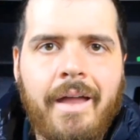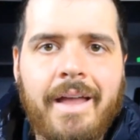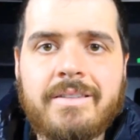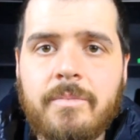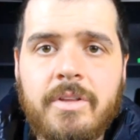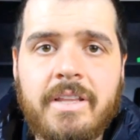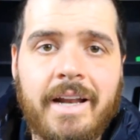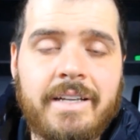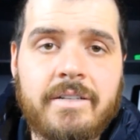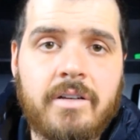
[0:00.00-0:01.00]
And something that
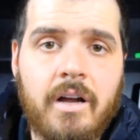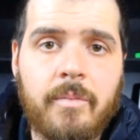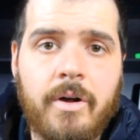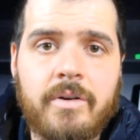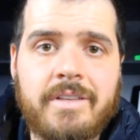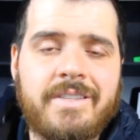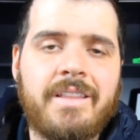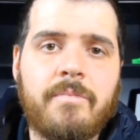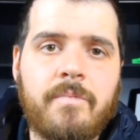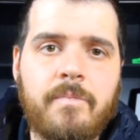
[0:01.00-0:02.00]
I didn't talk about is
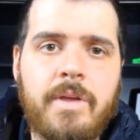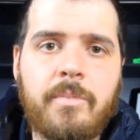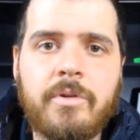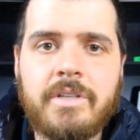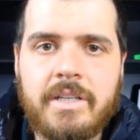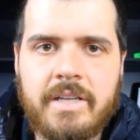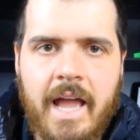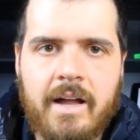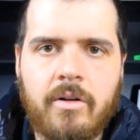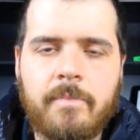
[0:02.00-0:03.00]
that people need
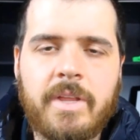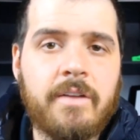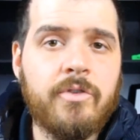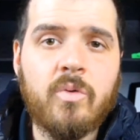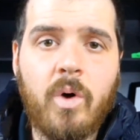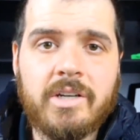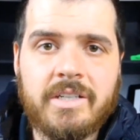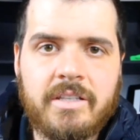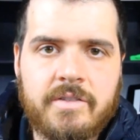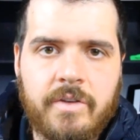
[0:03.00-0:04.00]
tackle. And if you're
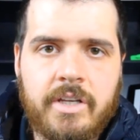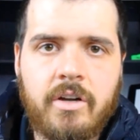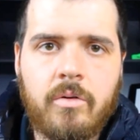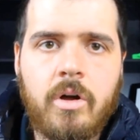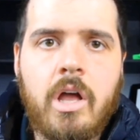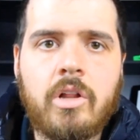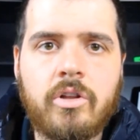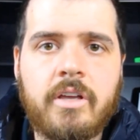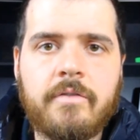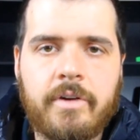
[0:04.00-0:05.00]
watching this video
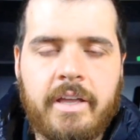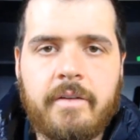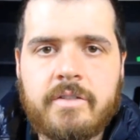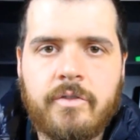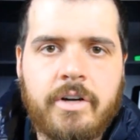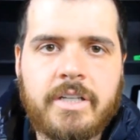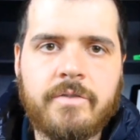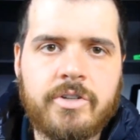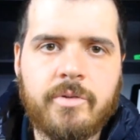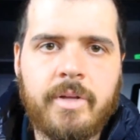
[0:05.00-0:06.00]
looking for gifts for an ice
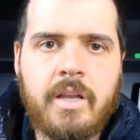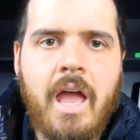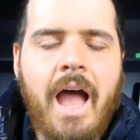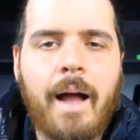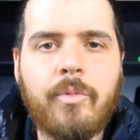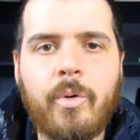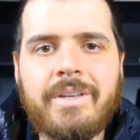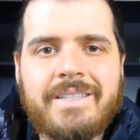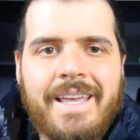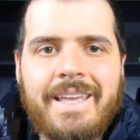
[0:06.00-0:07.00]
fisherman, I'm
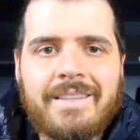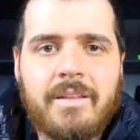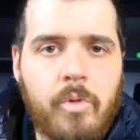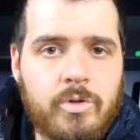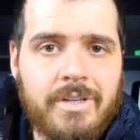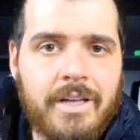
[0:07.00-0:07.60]
going to take it that most